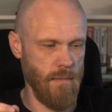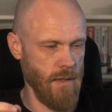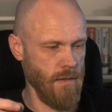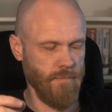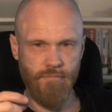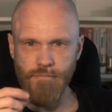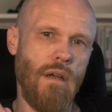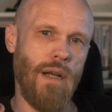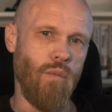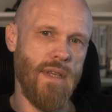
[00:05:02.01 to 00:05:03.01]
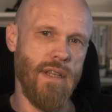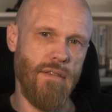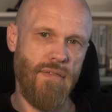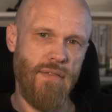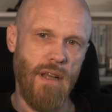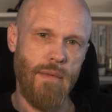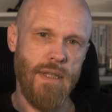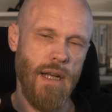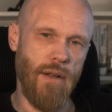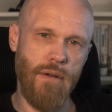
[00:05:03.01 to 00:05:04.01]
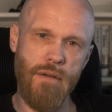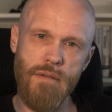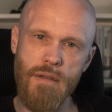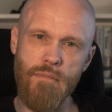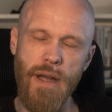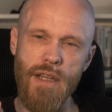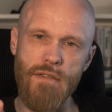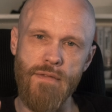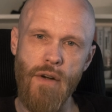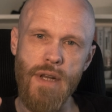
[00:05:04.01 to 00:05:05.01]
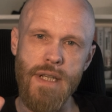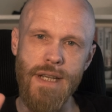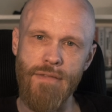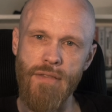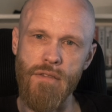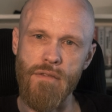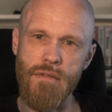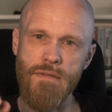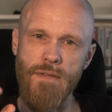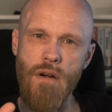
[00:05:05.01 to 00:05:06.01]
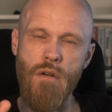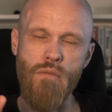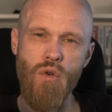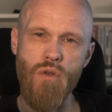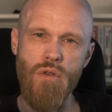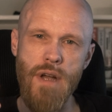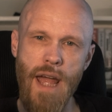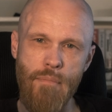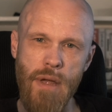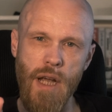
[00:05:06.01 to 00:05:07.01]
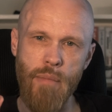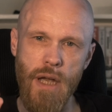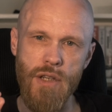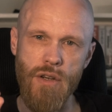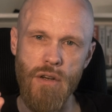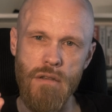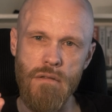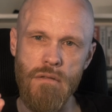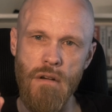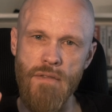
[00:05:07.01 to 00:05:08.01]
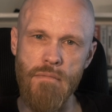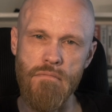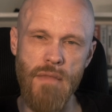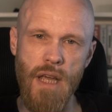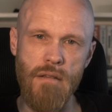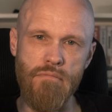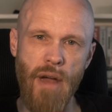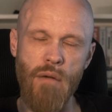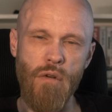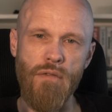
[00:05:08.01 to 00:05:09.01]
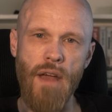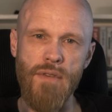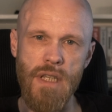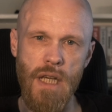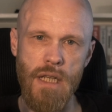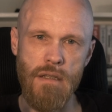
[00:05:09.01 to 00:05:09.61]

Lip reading: is. And Widsith, let me tell you, paints a very different, far more epic picture of him than Beowulf ever did.